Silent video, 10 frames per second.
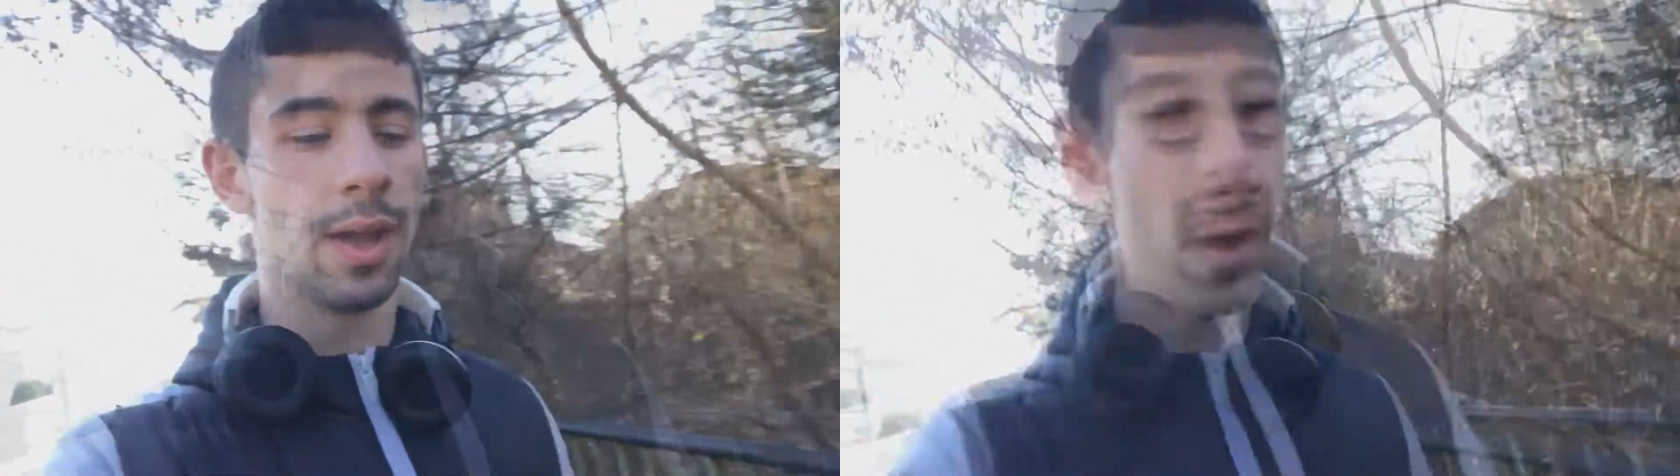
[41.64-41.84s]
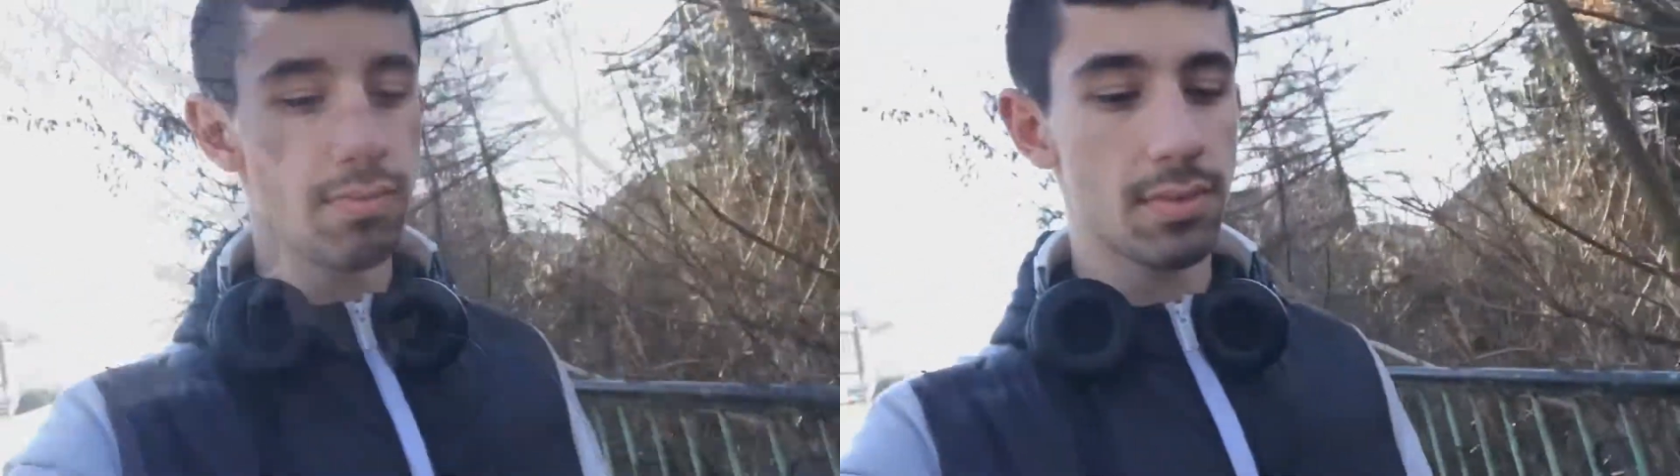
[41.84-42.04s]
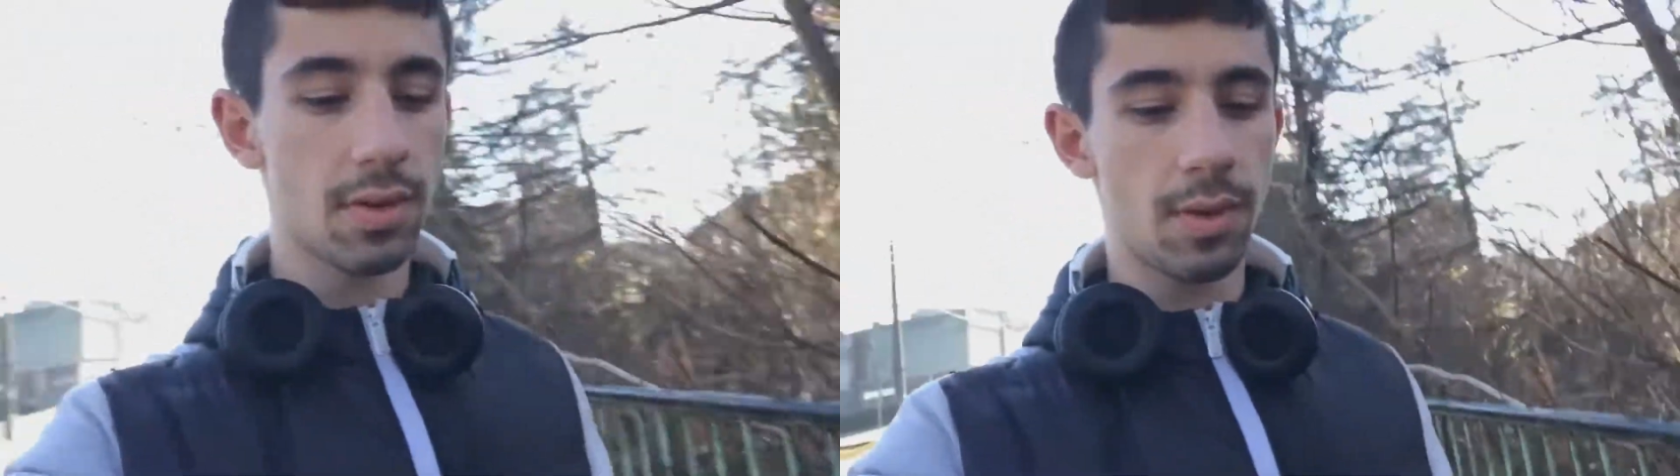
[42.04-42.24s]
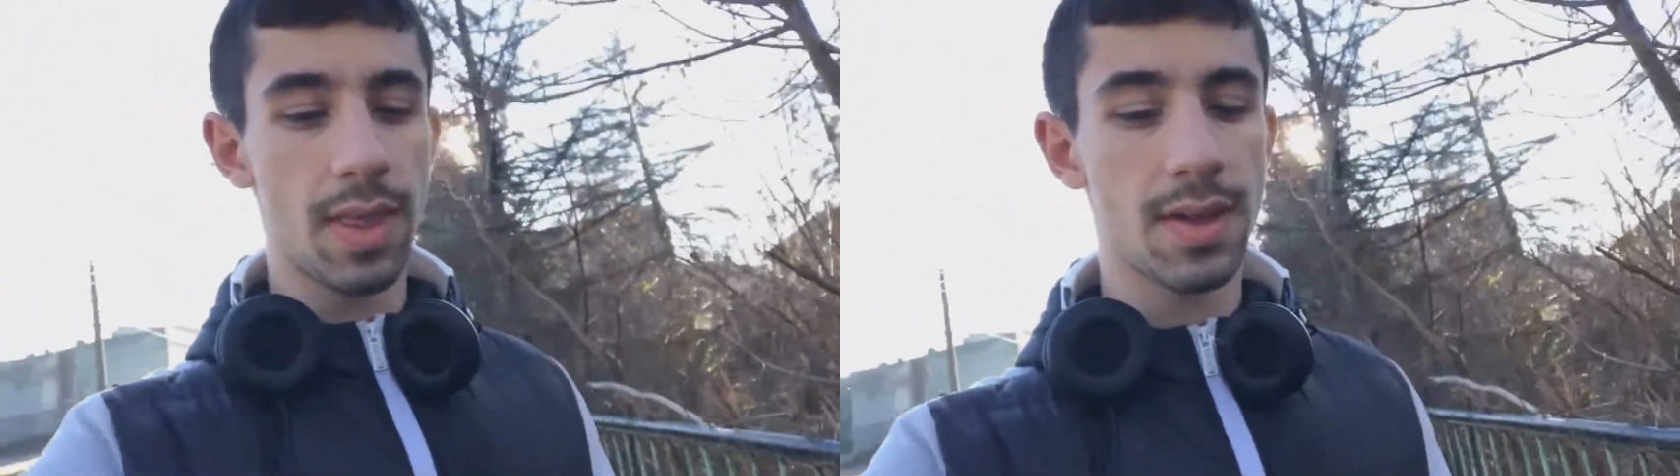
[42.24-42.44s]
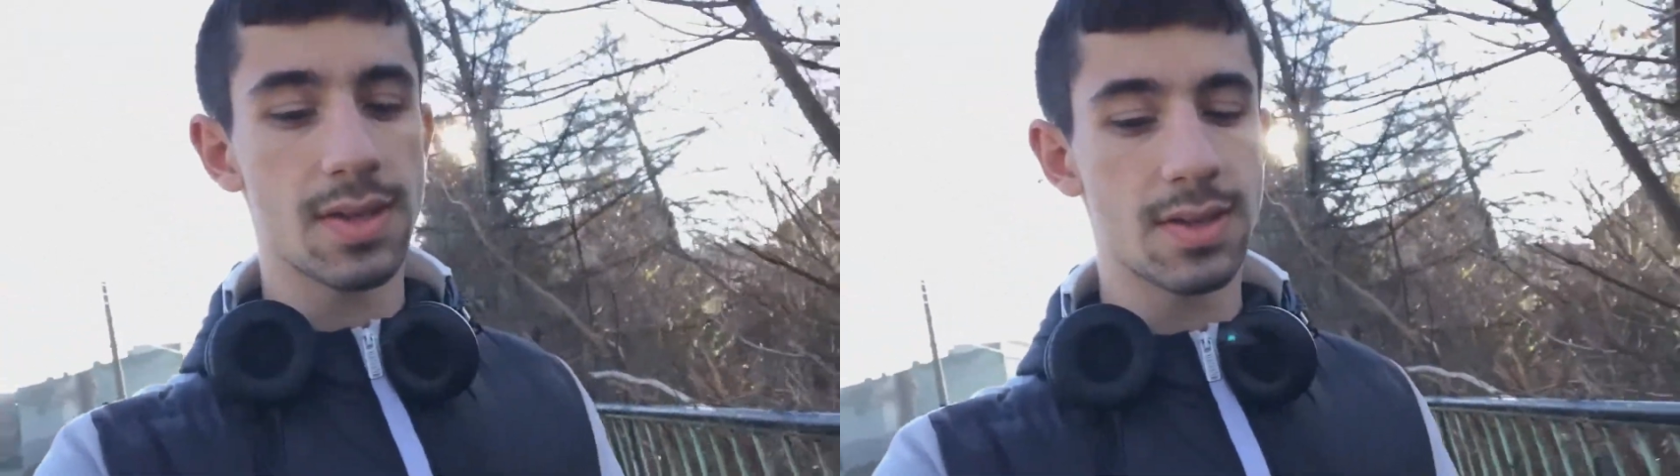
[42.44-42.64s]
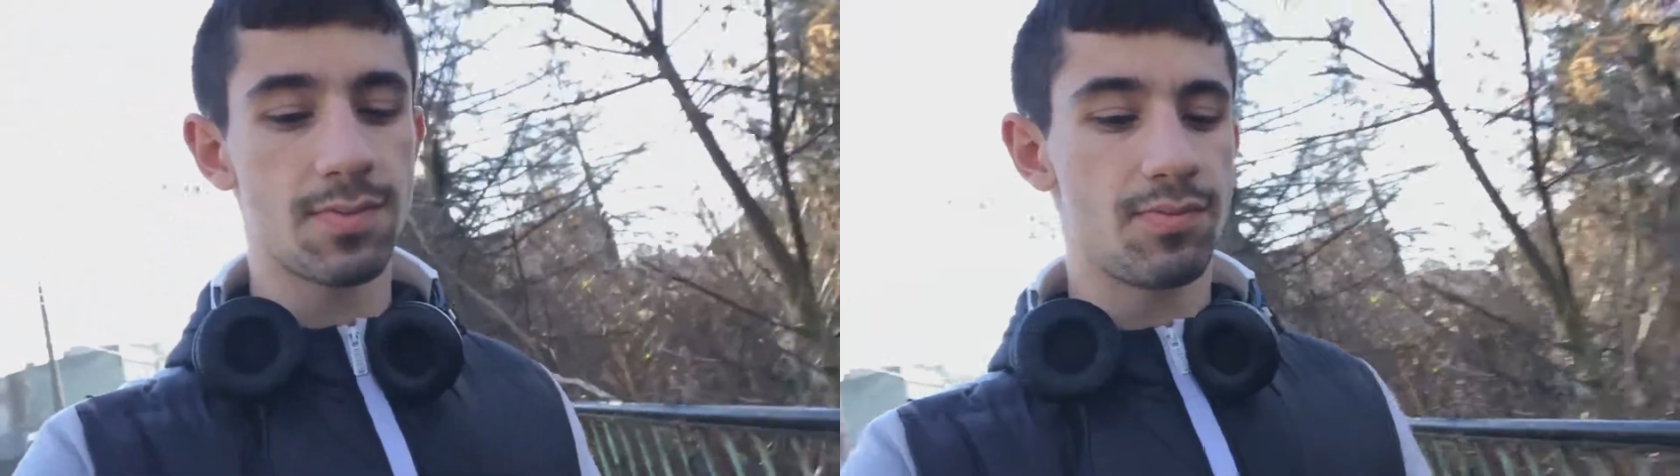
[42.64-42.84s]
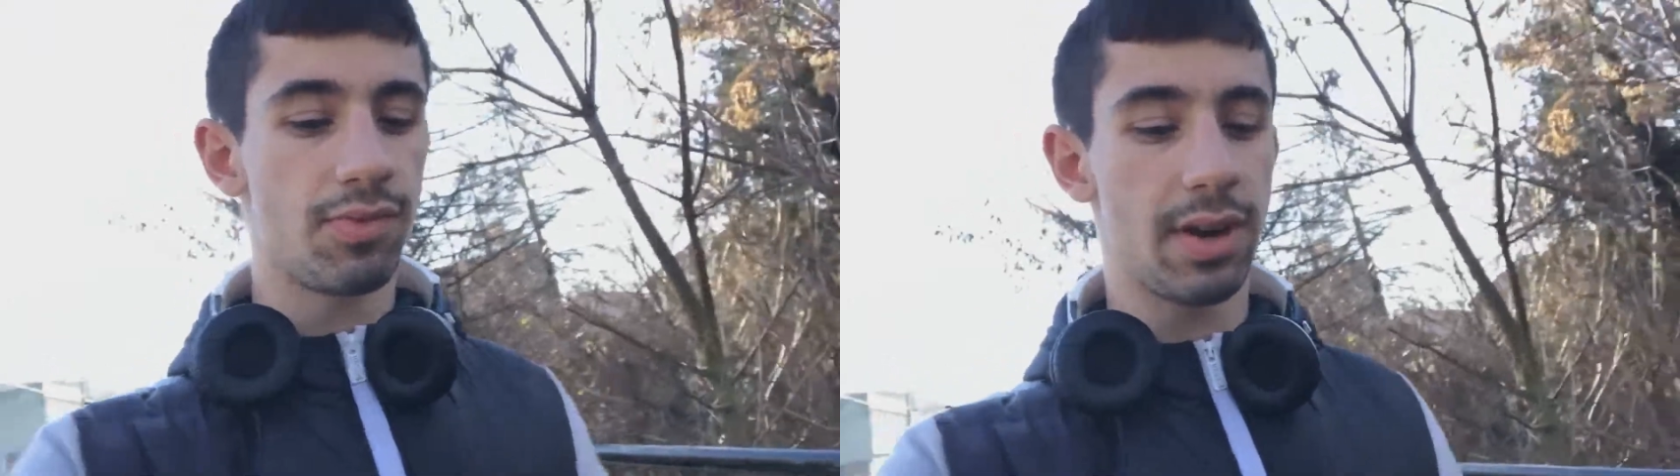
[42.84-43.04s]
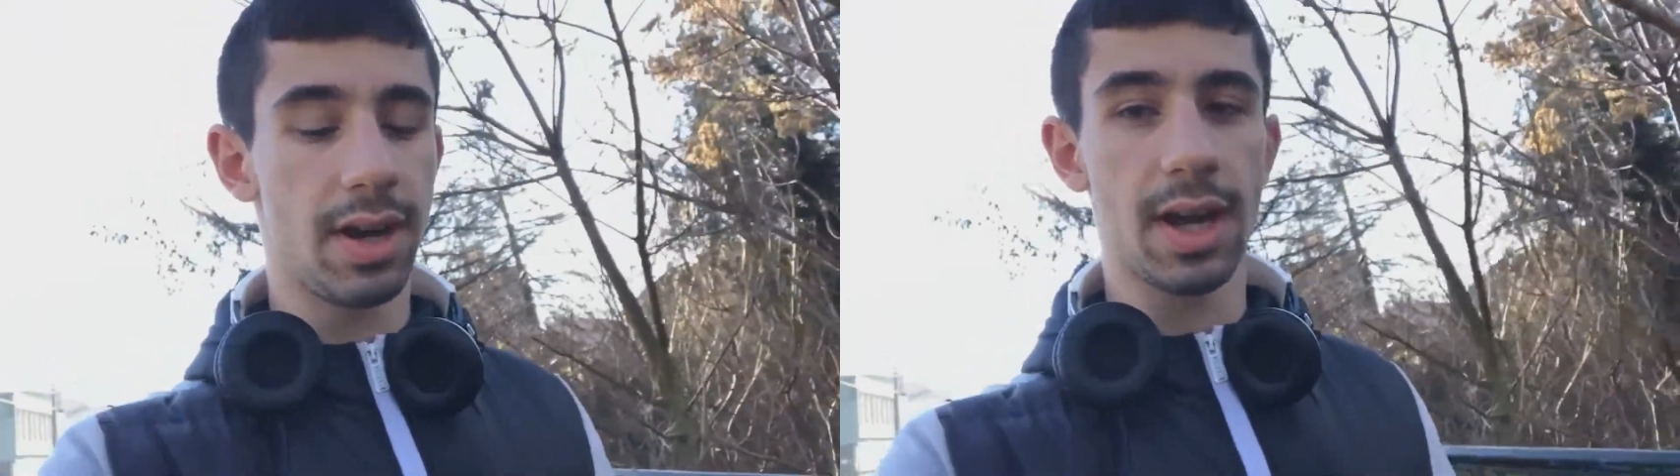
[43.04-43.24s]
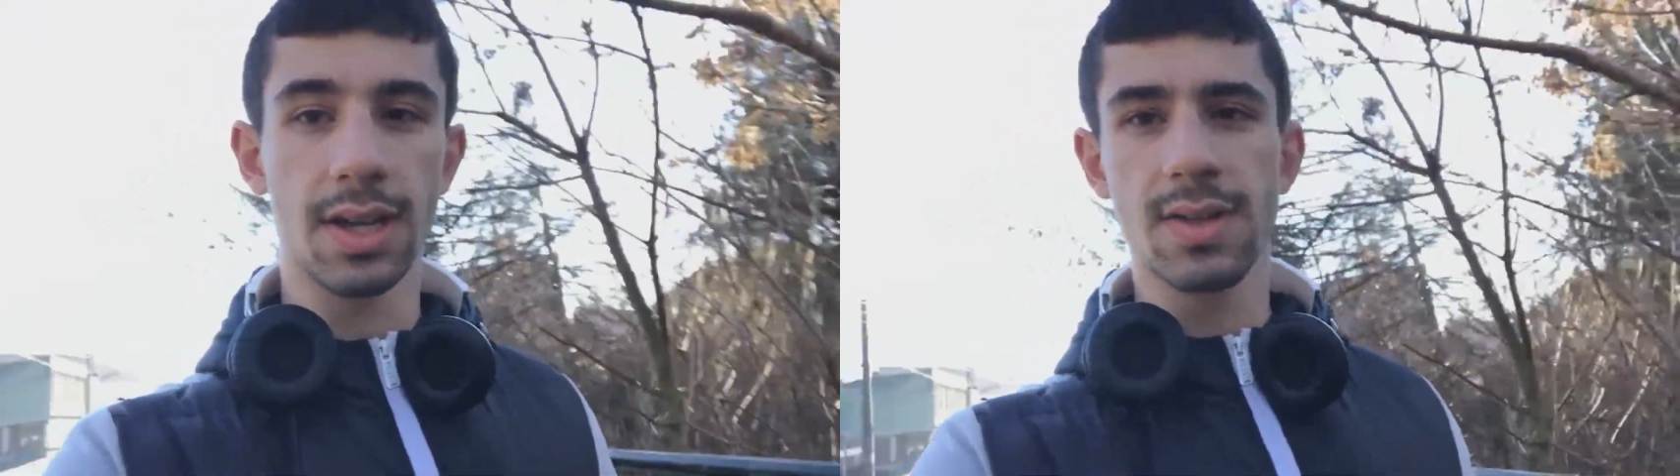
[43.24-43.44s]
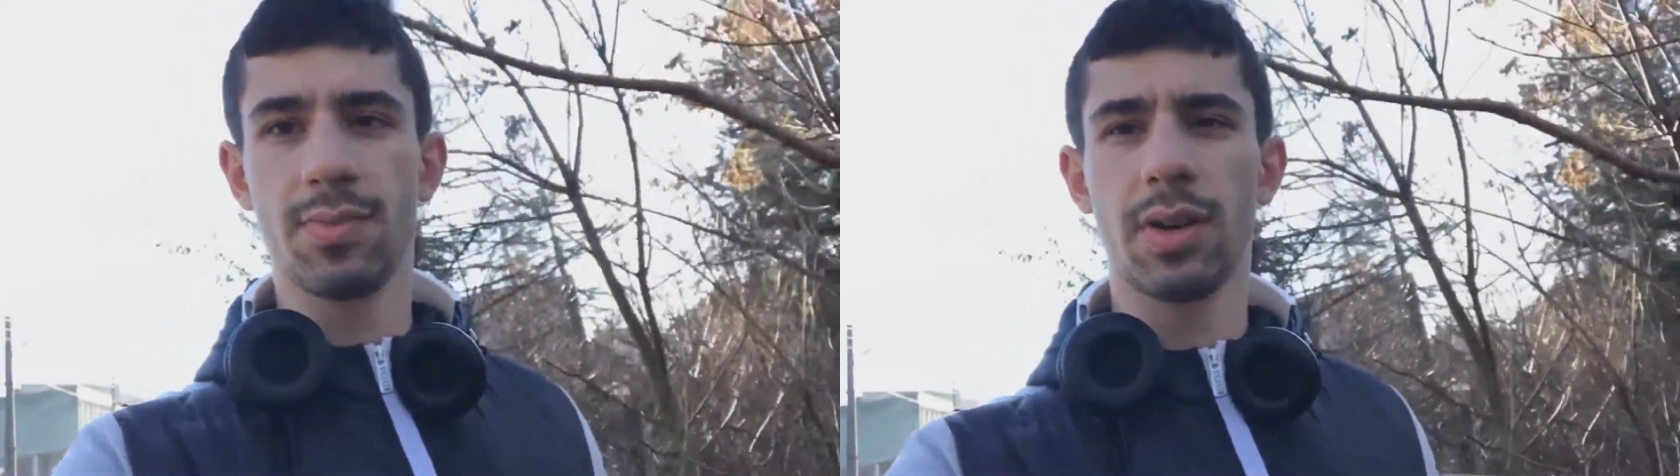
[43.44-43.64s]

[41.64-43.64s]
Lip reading: I mean, the weather's pretty nice,